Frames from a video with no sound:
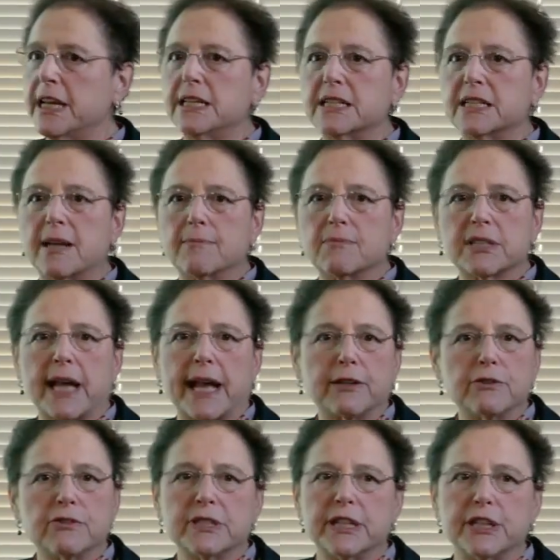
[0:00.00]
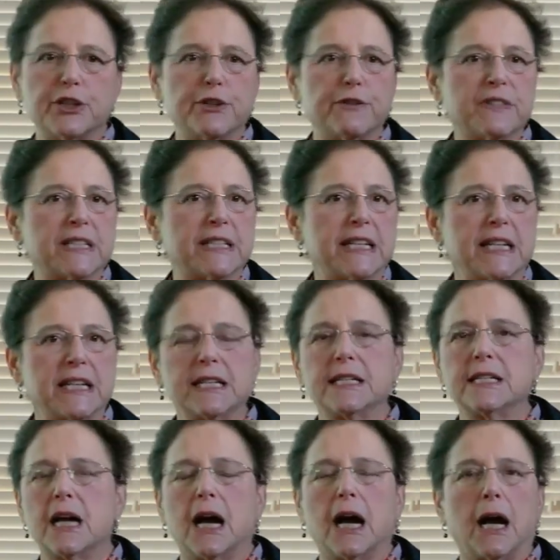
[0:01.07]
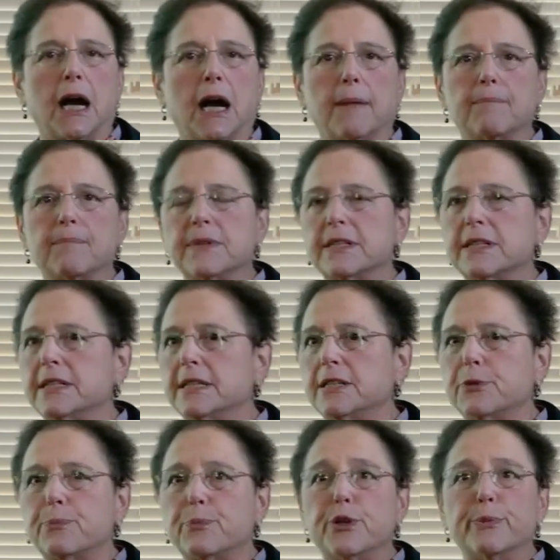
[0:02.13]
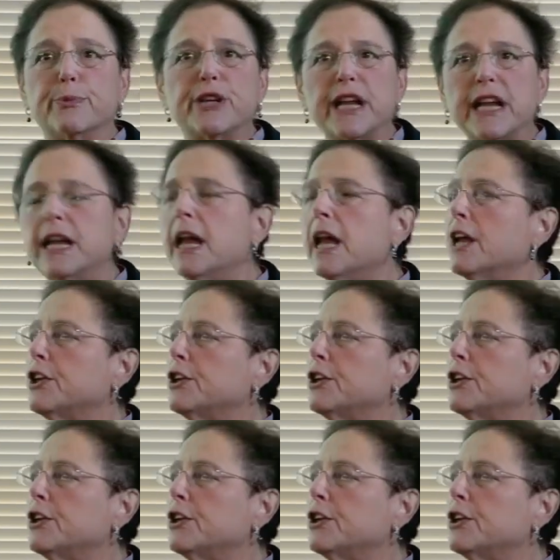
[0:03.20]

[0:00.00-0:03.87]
in some cycles than you've seen since puberty.